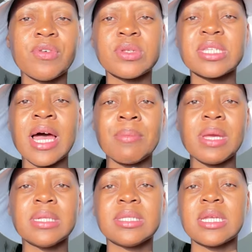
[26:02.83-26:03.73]
some,
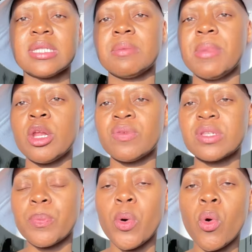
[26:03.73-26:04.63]
it's just a matter of
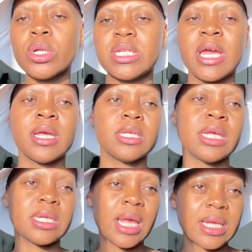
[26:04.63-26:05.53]
support,
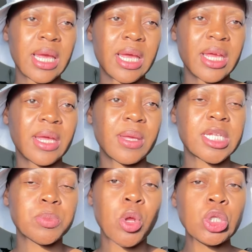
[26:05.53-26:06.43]
a
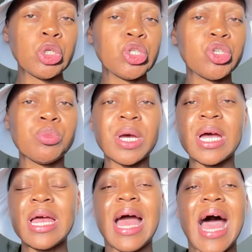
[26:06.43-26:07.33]
small
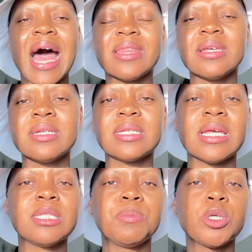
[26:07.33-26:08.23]
YouTuber. Others,
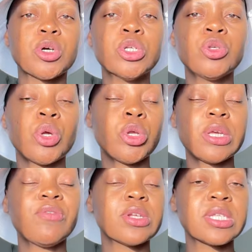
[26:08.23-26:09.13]
it's because you were
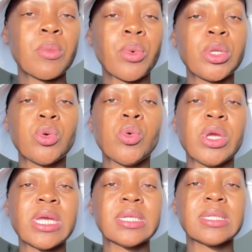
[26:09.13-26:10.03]
looking for somebody who
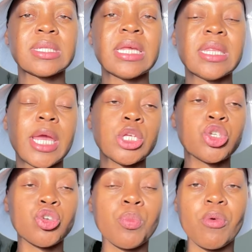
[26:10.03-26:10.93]
is in the age
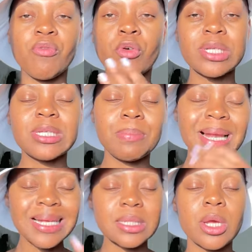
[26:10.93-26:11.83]
group of 40
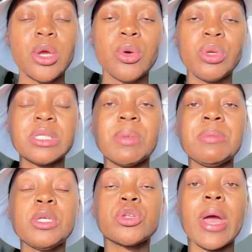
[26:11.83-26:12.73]
plus, which made
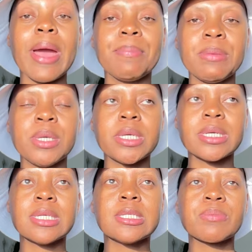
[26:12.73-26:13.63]
me so happy
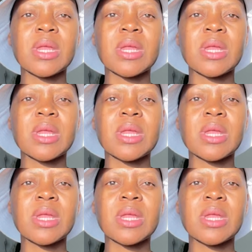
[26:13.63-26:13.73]
because